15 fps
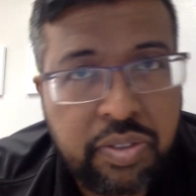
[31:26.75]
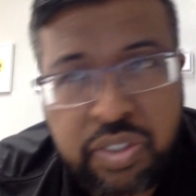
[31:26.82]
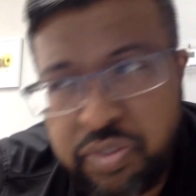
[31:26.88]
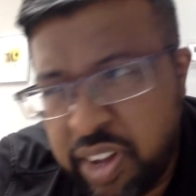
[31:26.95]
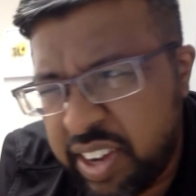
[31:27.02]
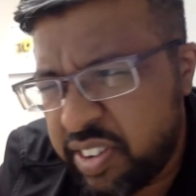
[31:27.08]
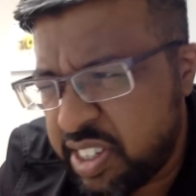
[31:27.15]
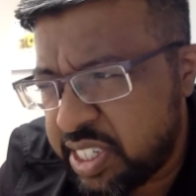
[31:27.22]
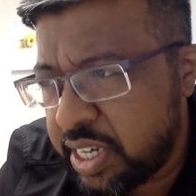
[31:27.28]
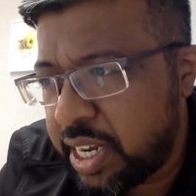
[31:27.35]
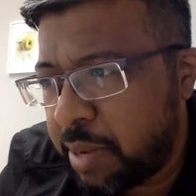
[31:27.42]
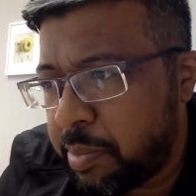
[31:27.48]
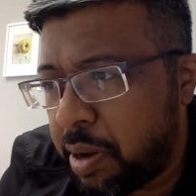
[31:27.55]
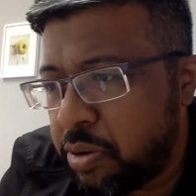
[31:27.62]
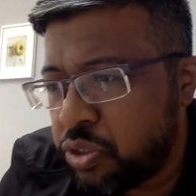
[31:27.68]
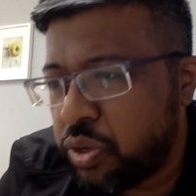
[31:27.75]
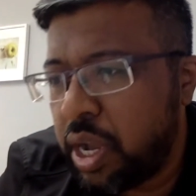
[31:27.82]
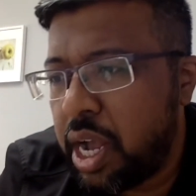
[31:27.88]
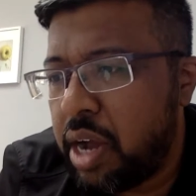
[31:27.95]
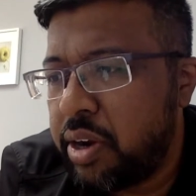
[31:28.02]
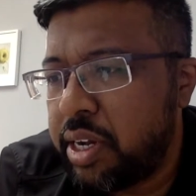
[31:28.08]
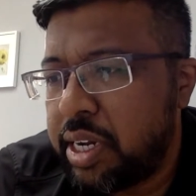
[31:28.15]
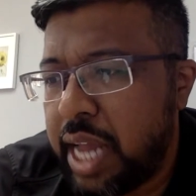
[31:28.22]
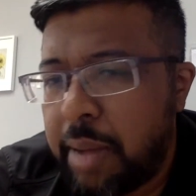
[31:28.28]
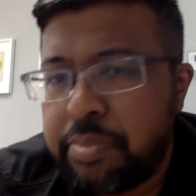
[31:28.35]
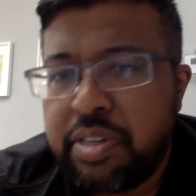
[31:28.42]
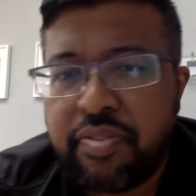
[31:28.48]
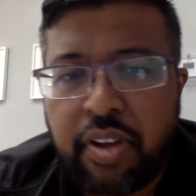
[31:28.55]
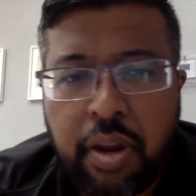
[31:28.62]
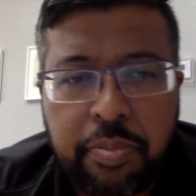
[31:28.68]
and in fact, recently I'm also hiring an
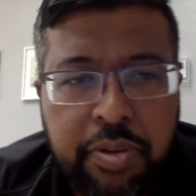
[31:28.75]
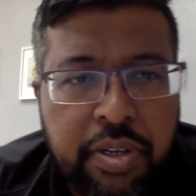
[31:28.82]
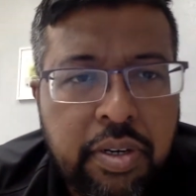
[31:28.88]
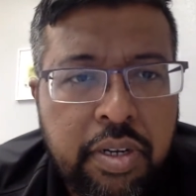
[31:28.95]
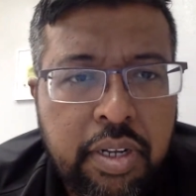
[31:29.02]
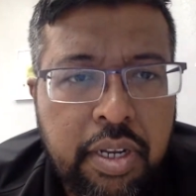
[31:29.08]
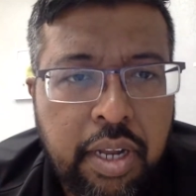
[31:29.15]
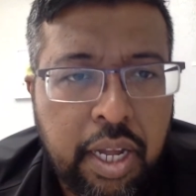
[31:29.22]
app developer,